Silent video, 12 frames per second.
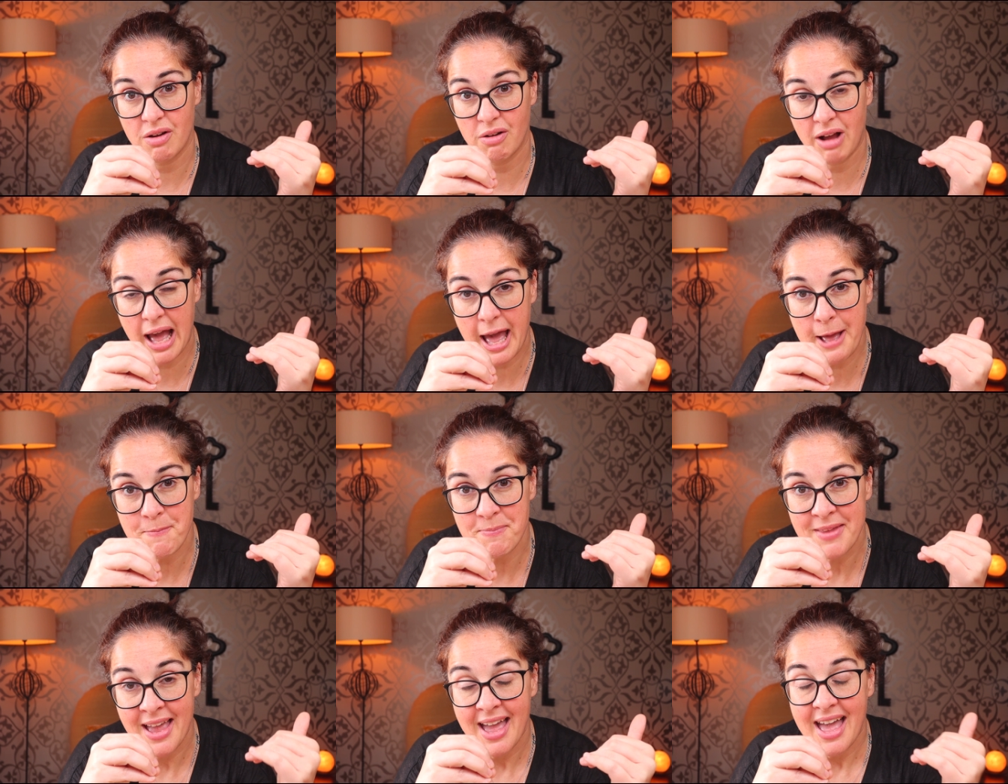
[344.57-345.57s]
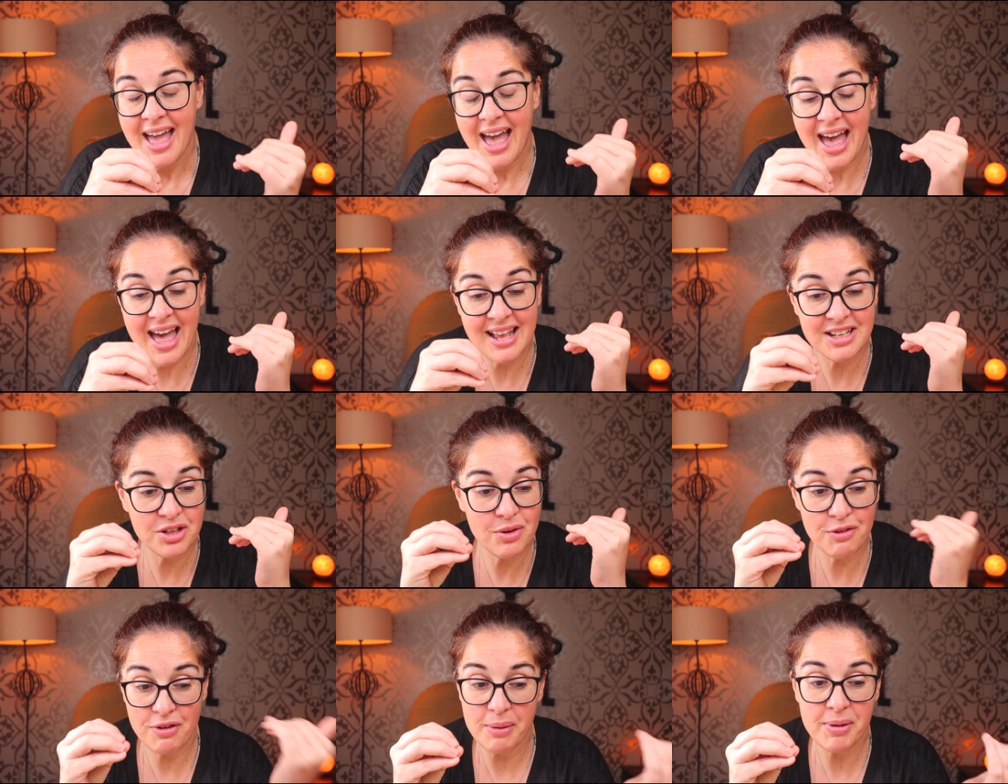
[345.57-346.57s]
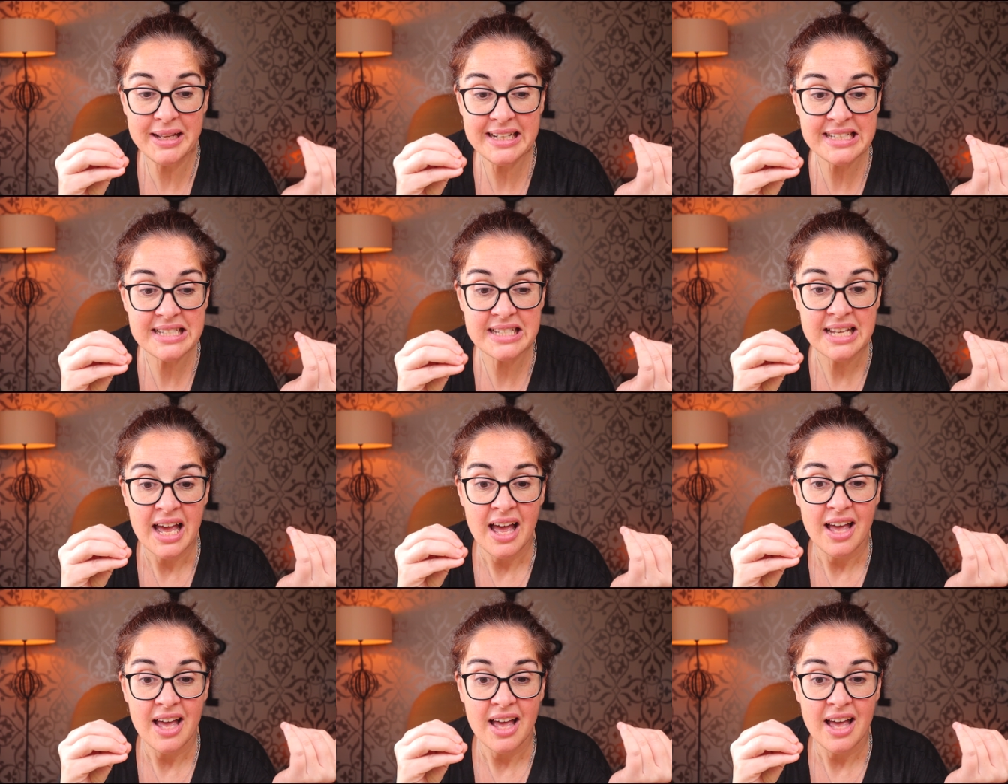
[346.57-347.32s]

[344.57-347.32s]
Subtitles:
okay? And you know, if I'm honest,